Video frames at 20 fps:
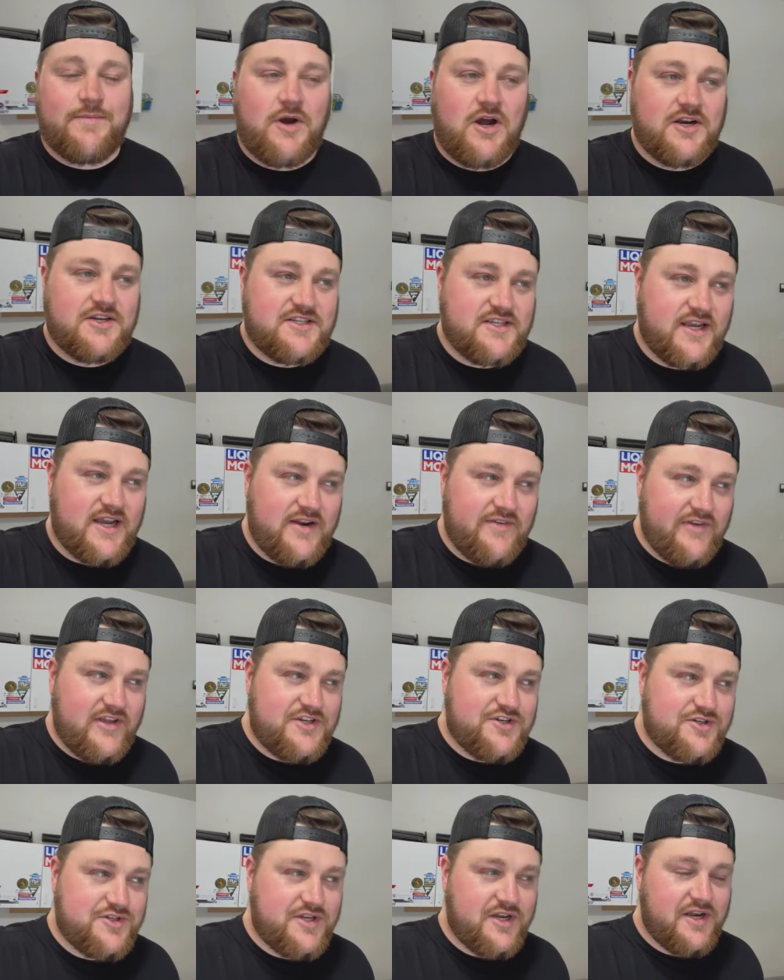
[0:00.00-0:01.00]
honestly kind of
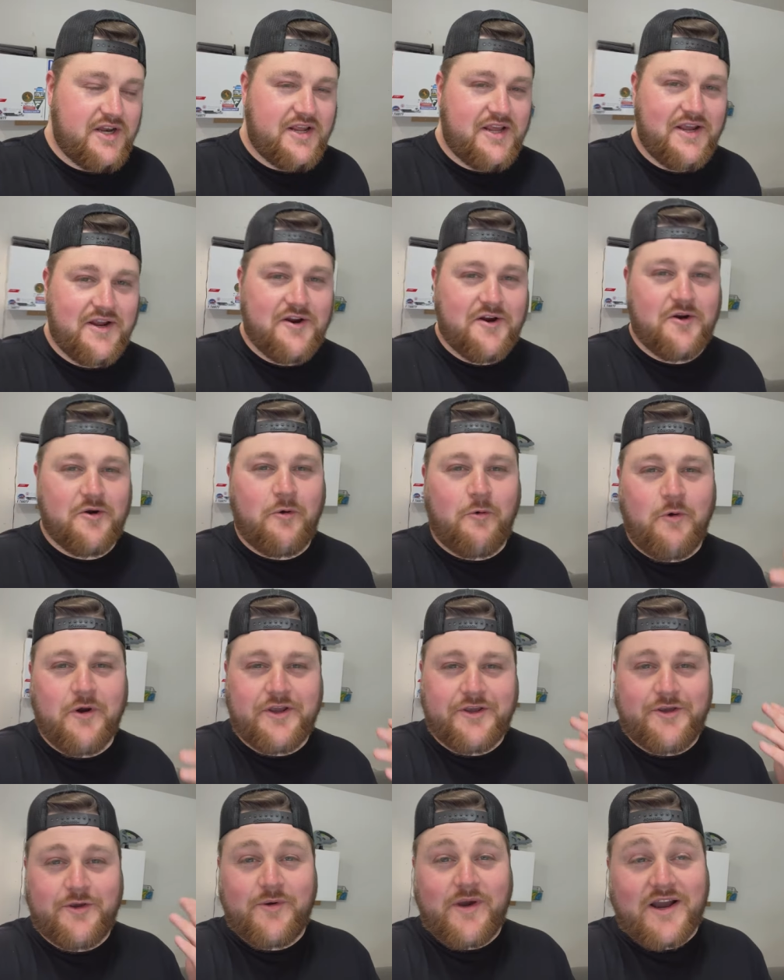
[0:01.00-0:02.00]
interested to hear
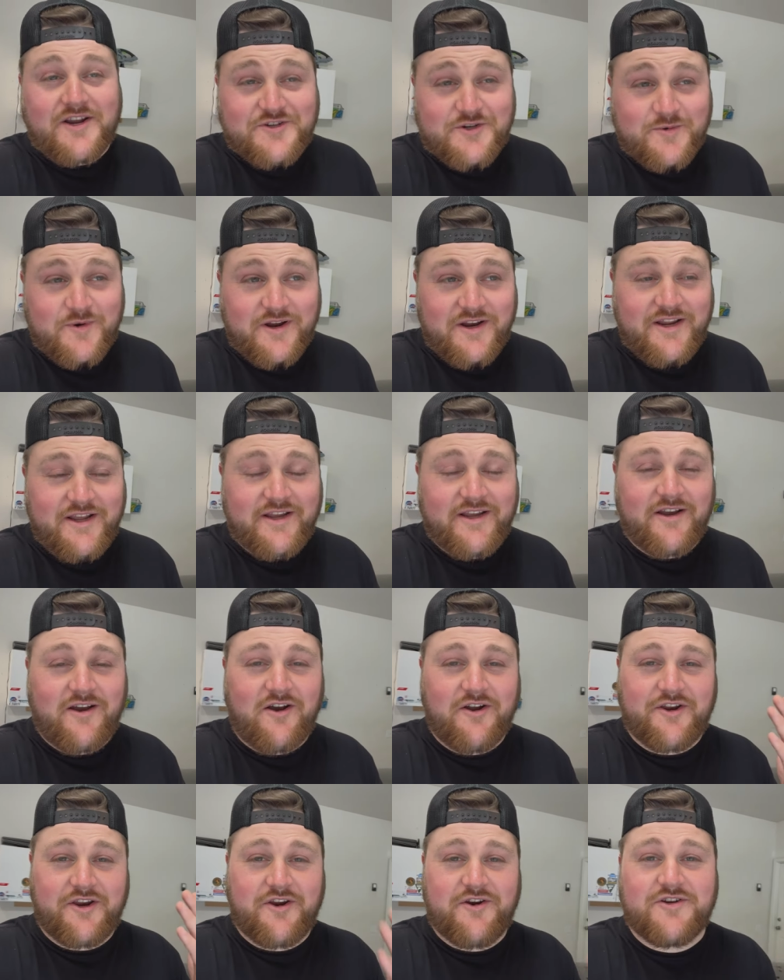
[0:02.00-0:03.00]
what you guys are running
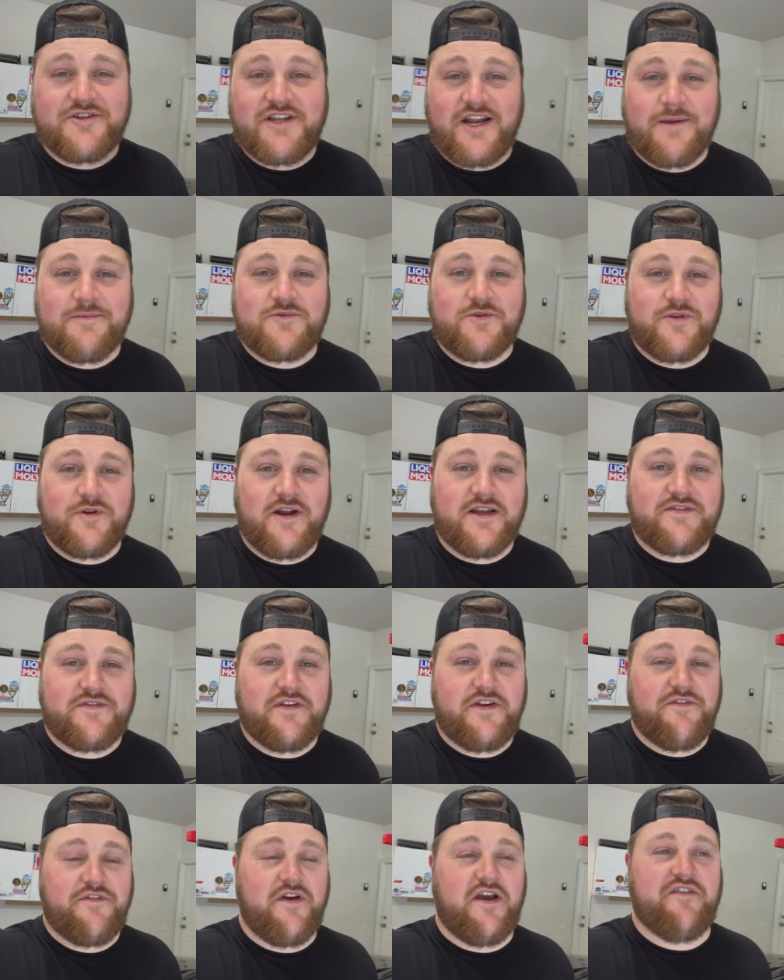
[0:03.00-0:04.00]
on your setups with your S
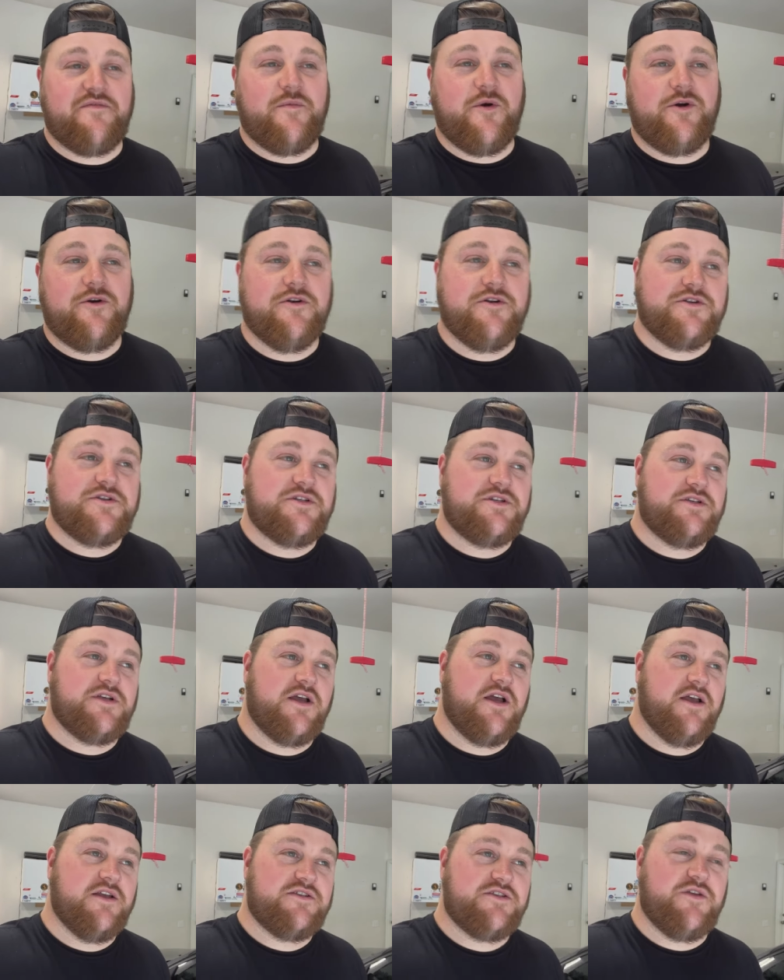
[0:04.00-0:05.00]
fifty-five motors.
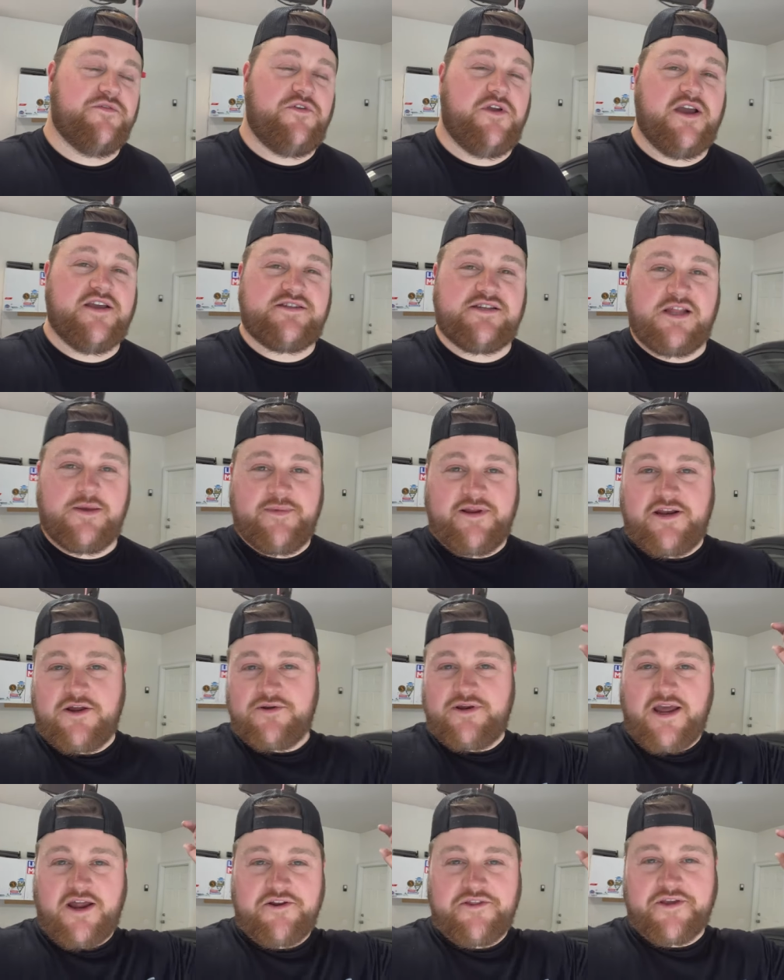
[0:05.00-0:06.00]
Uh, so if you guys can let me know
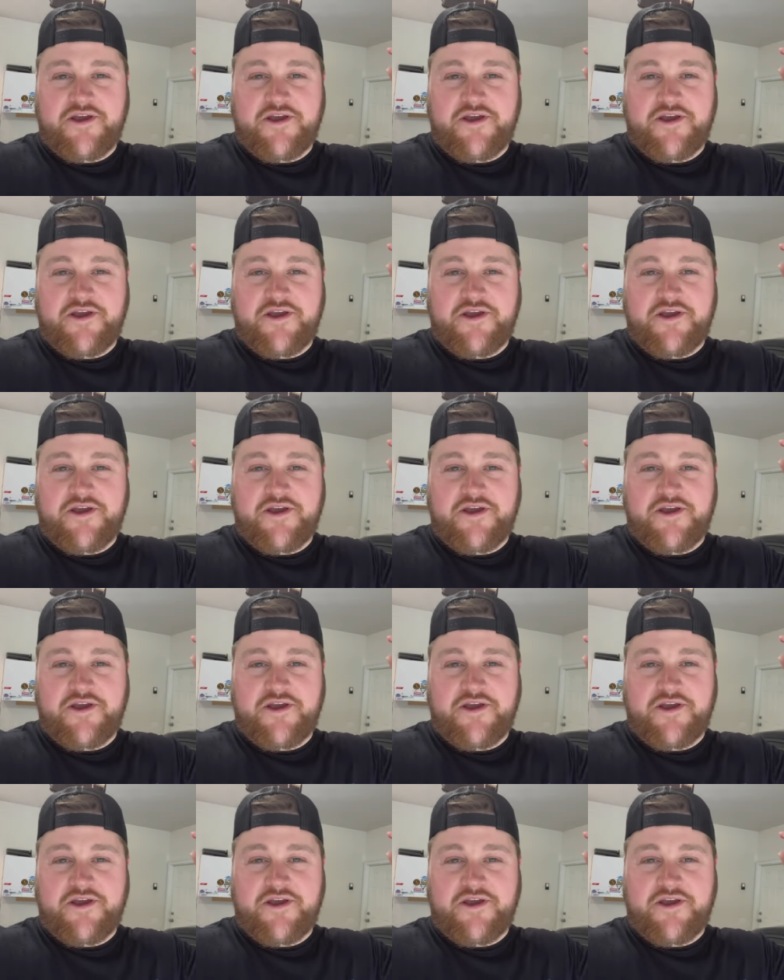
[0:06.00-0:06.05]
down in the